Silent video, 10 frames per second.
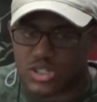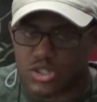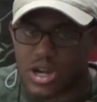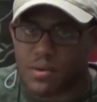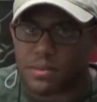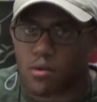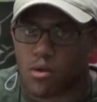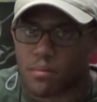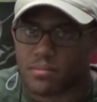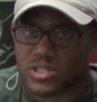generate
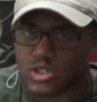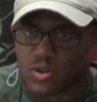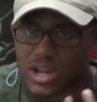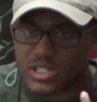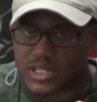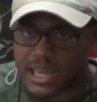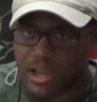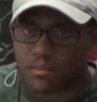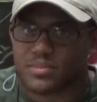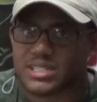more, to try to
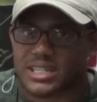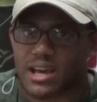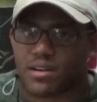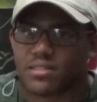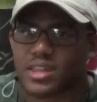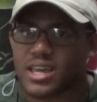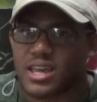help the South,